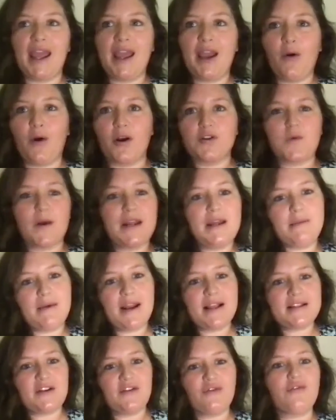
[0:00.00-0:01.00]
or 20
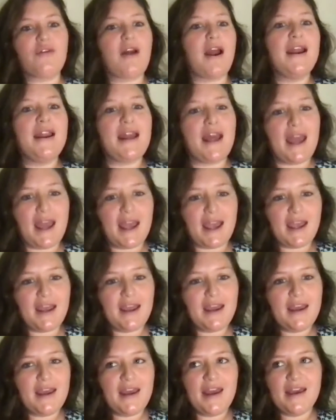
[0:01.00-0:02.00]
minutes of writing
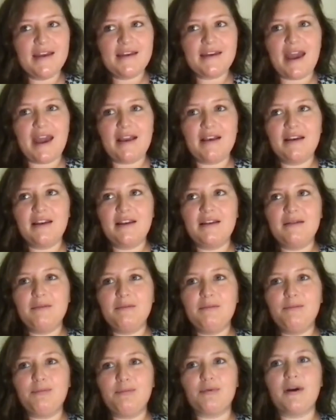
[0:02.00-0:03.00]
can
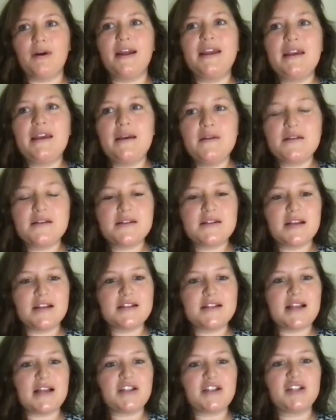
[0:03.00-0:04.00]
bring you to
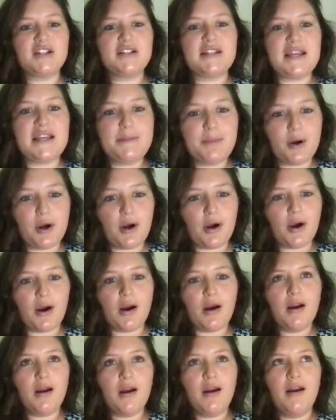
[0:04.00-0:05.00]
such a
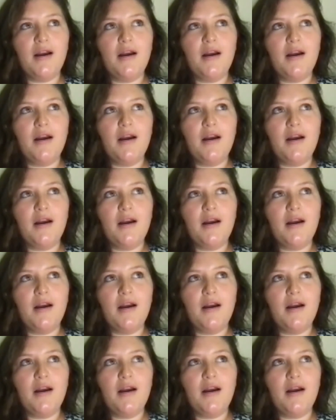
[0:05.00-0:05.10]
deeper,